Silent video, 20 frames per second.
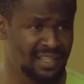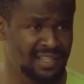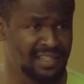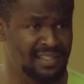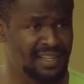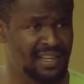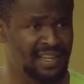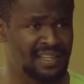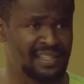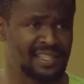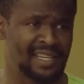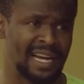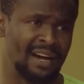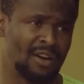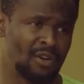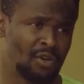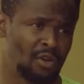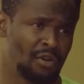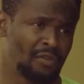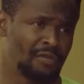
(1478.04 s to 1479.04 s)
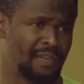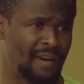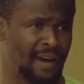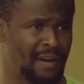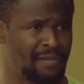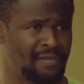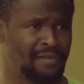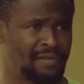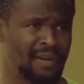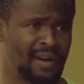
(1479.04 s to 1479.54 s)
These days can run
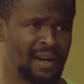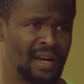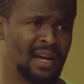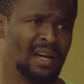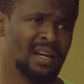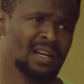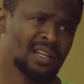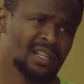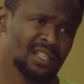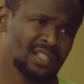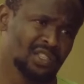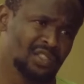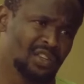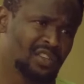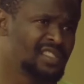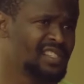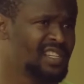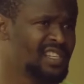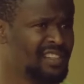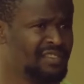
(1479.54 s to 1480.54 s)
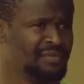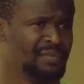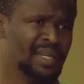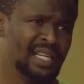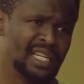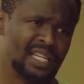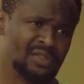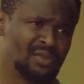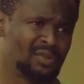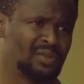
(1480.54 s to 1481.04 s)
far. Just give me a
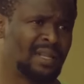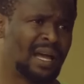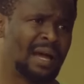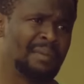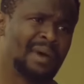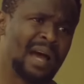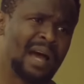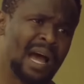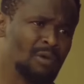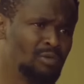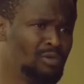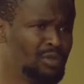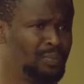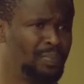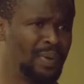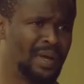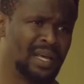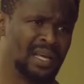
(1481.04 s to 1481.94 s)
little time. I will